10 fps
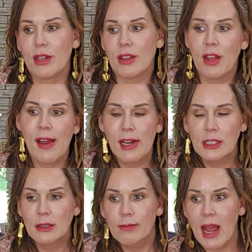with
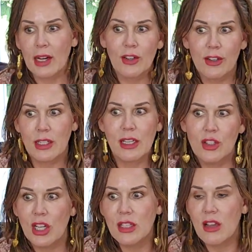macaroni and
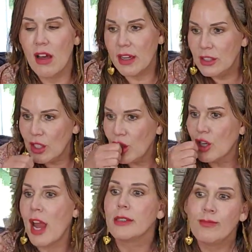cheese on it, and you're
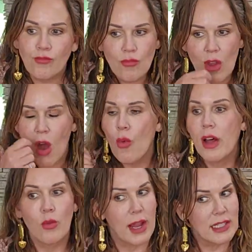like,
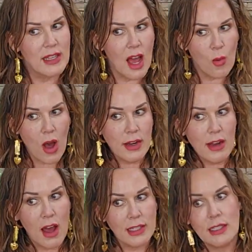well, waste not, want
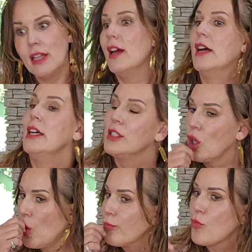not. So